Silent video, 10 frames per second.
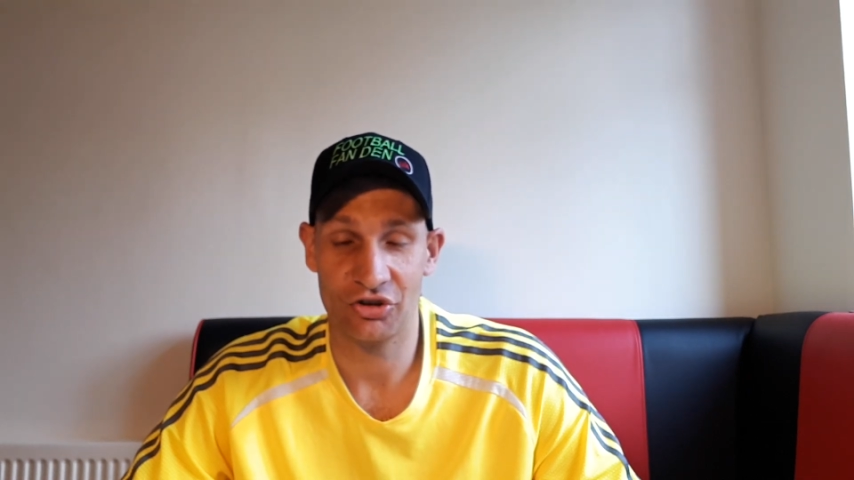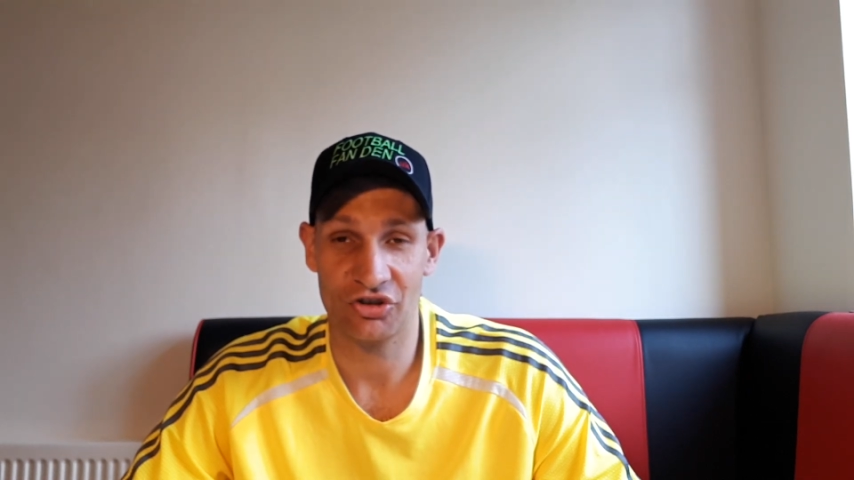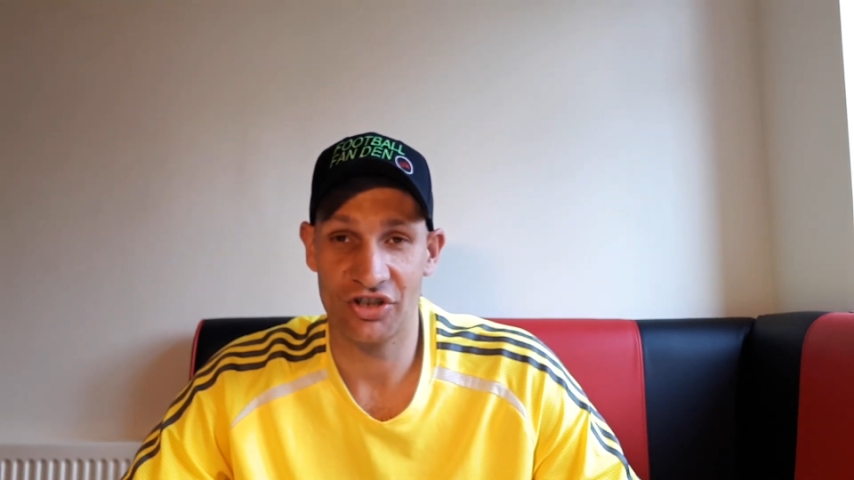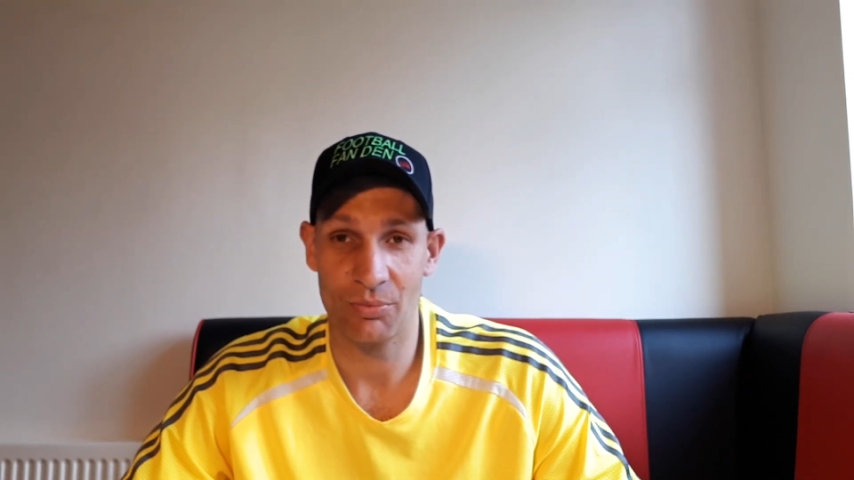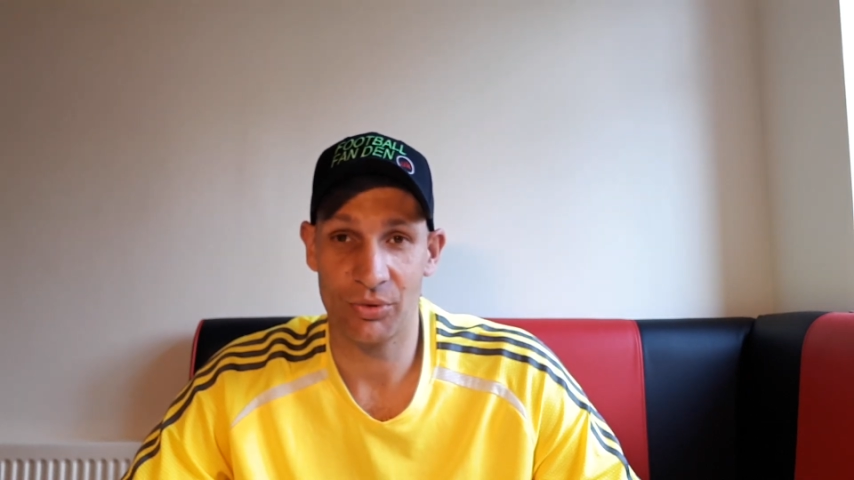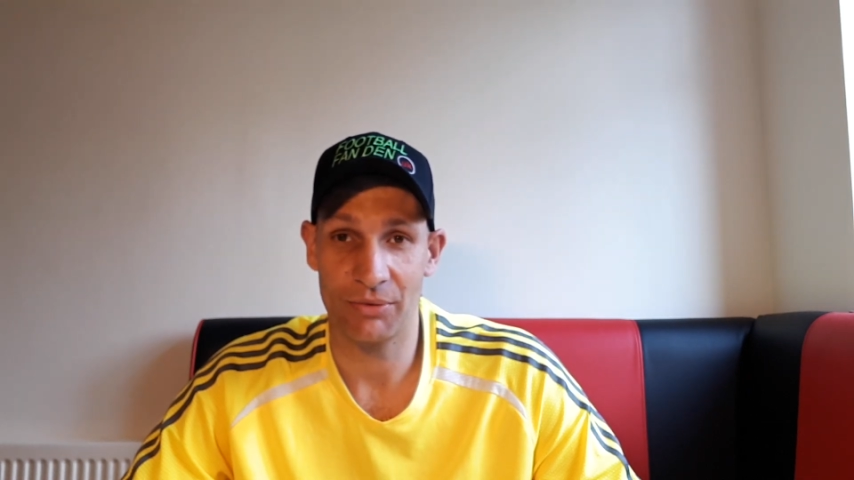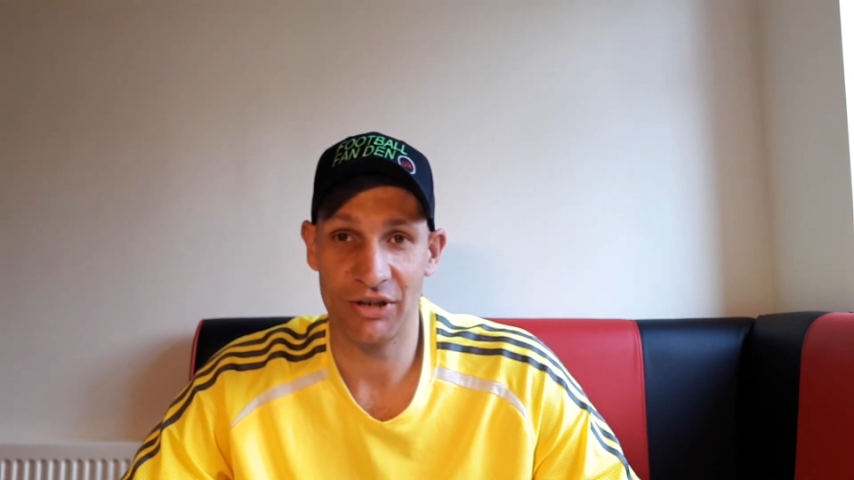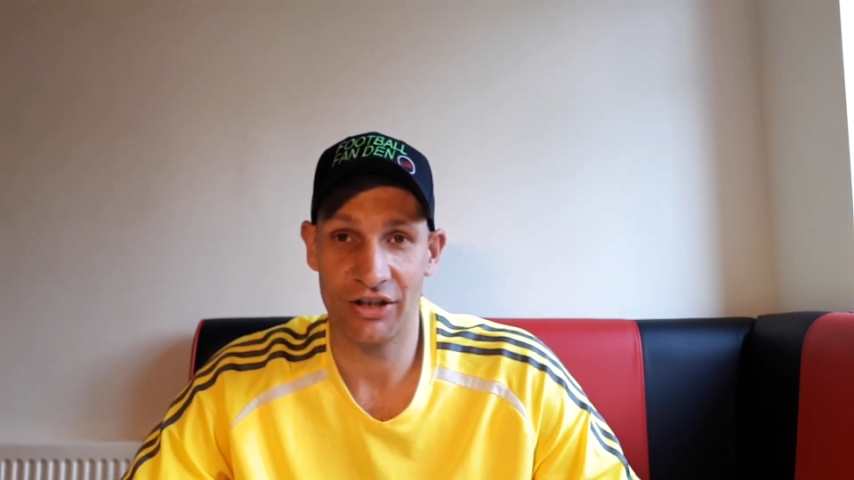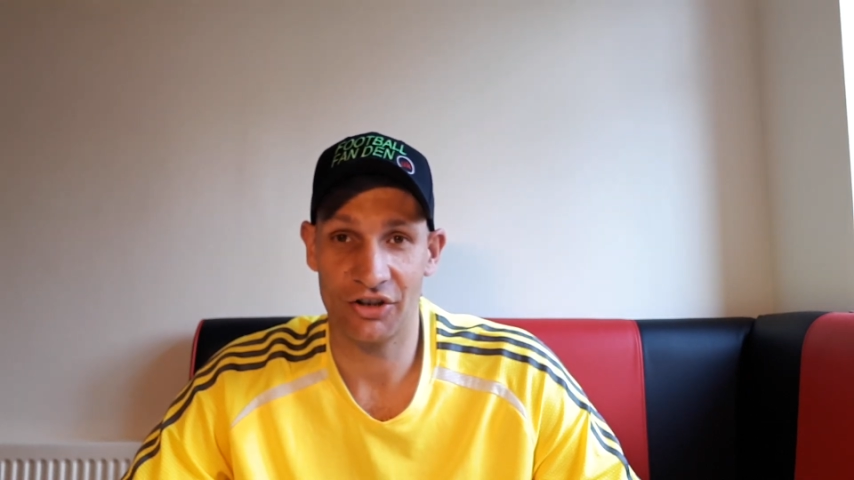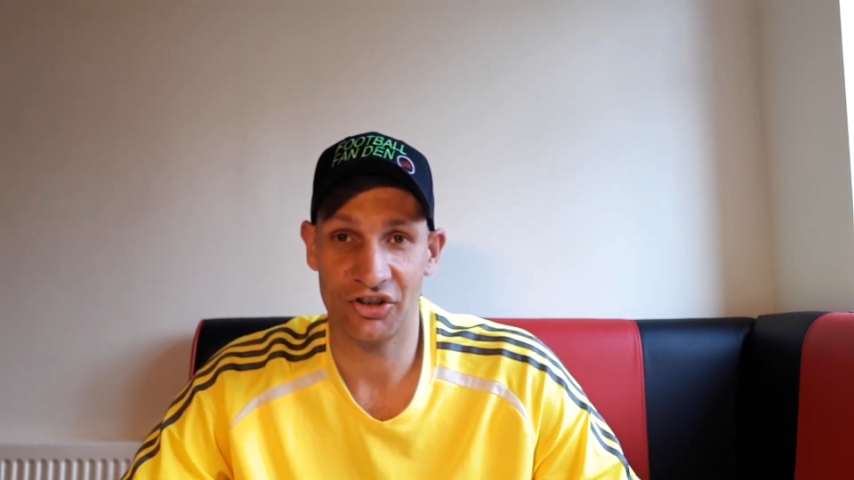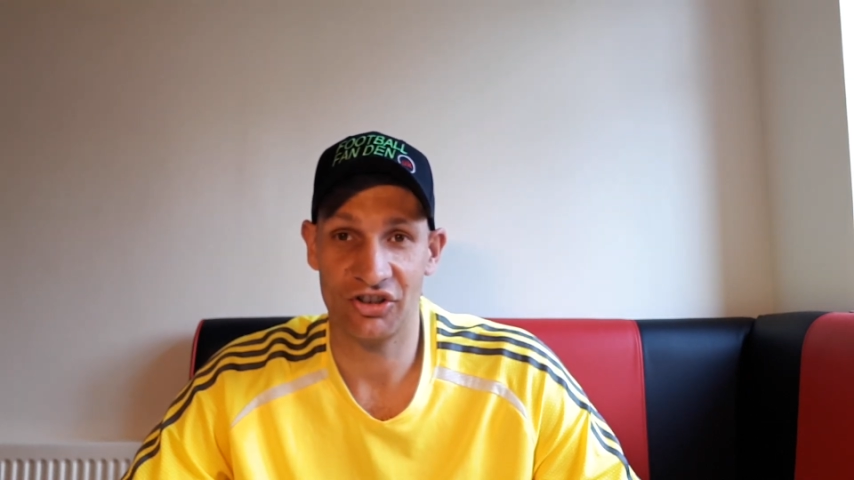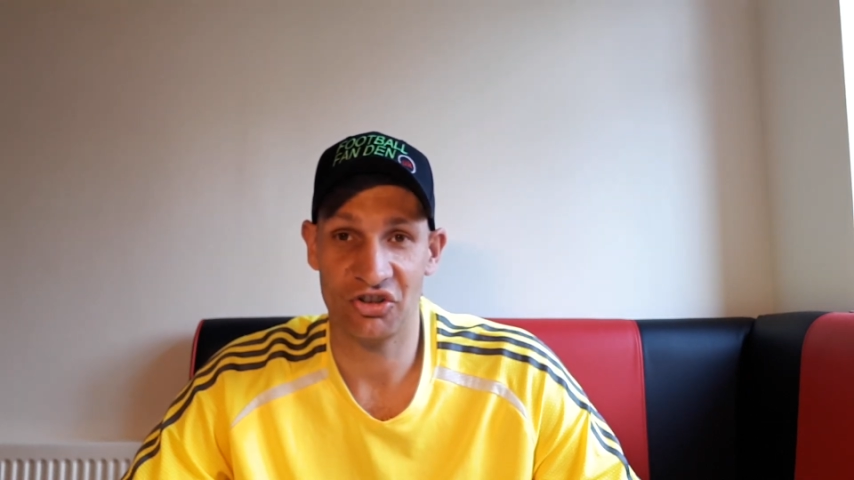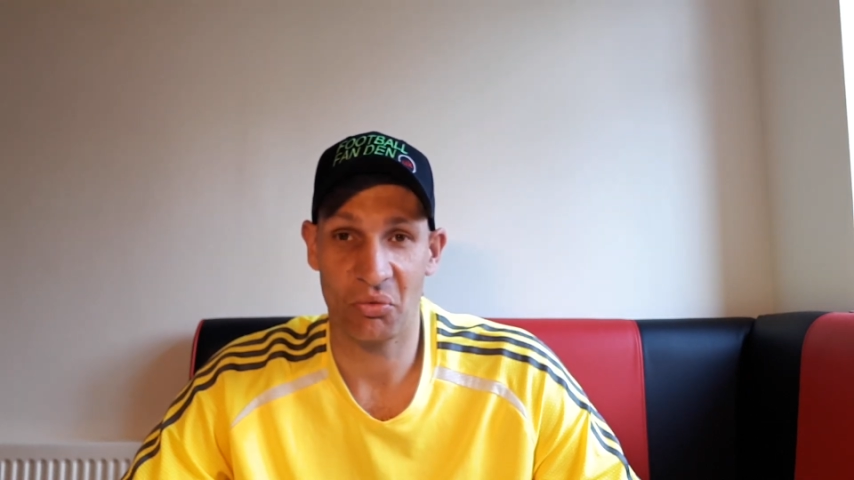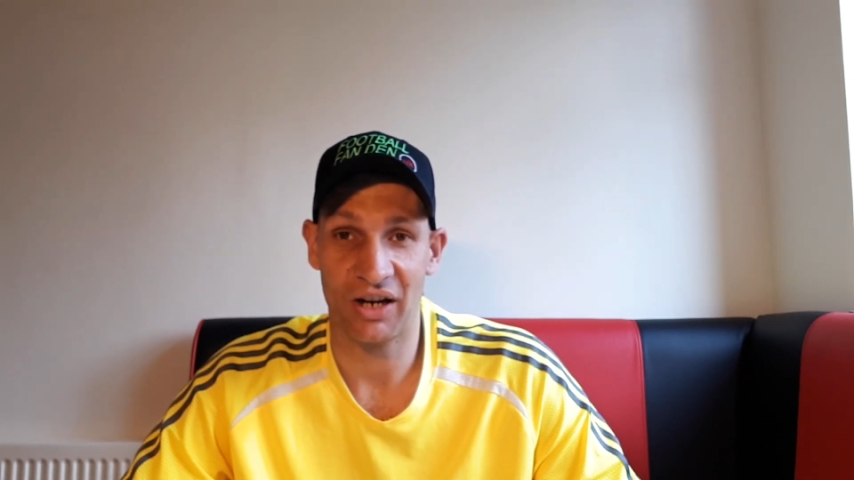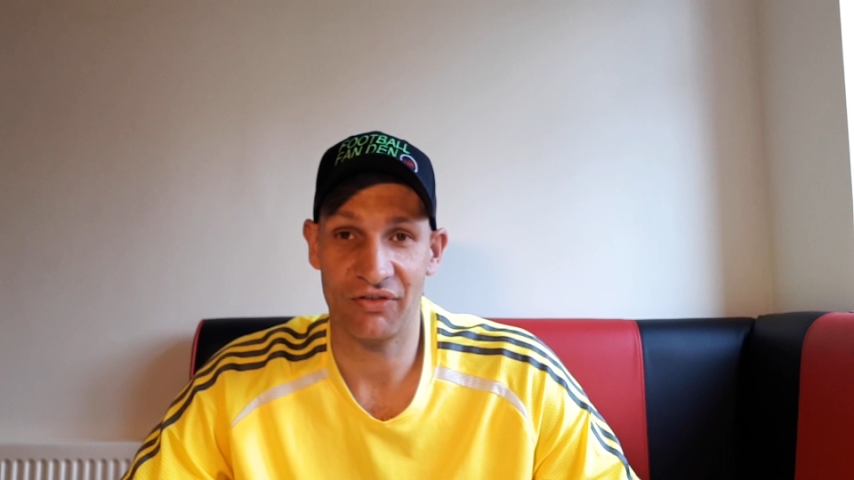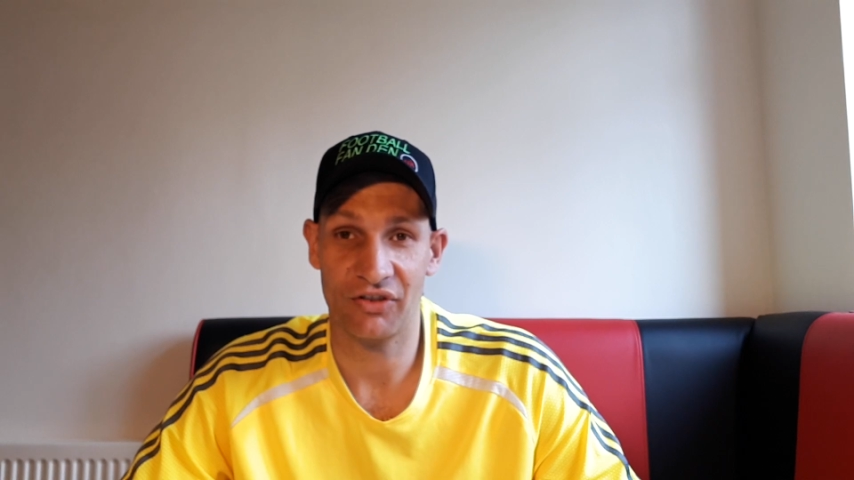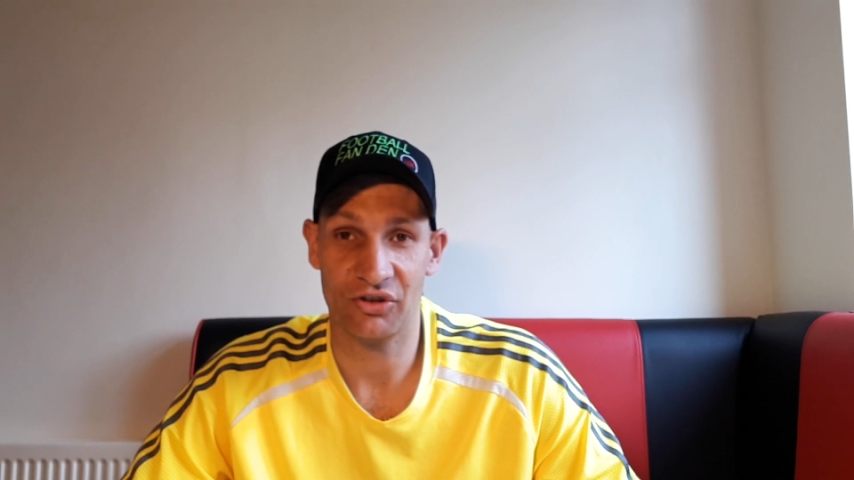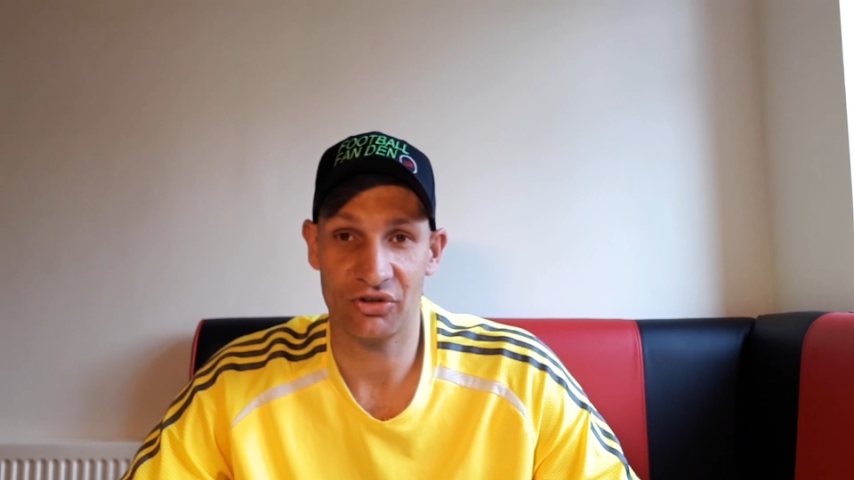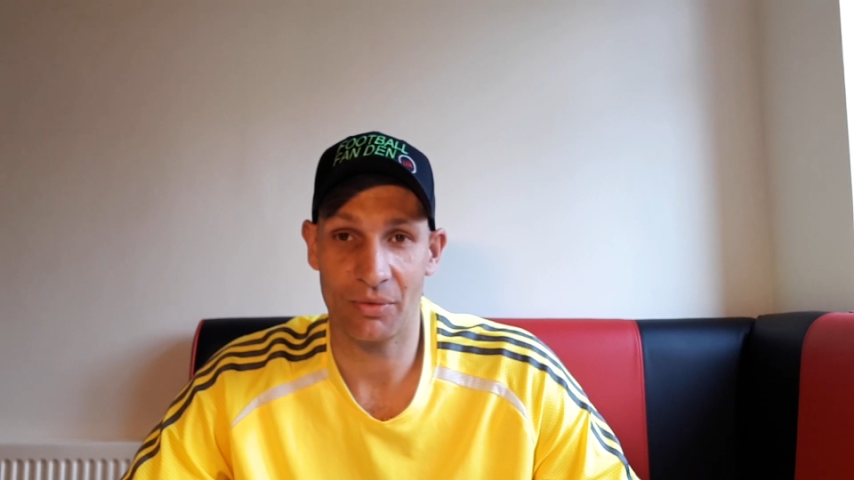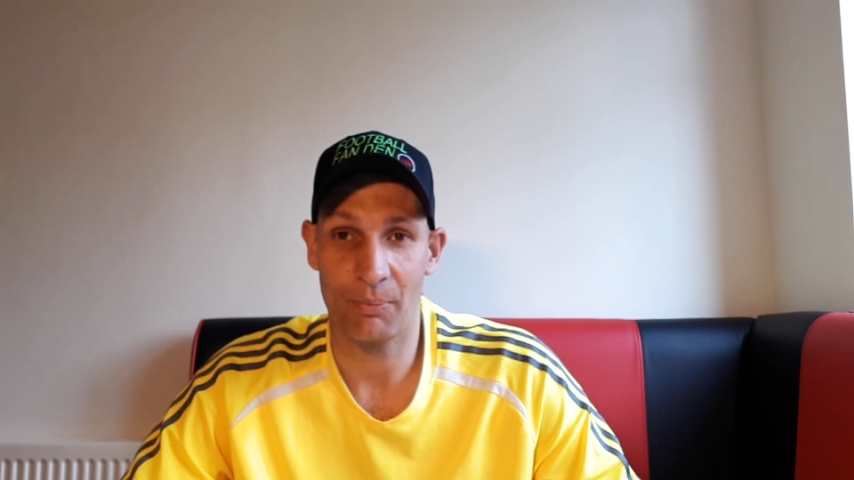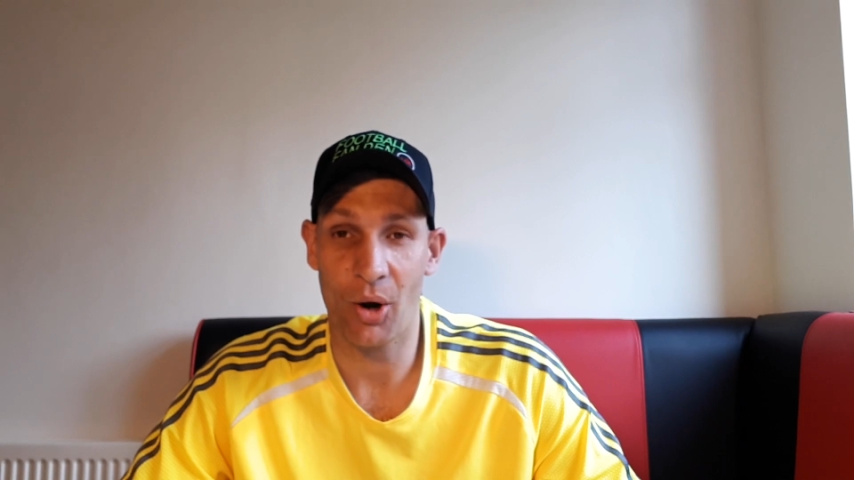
just simply because he's UEFA's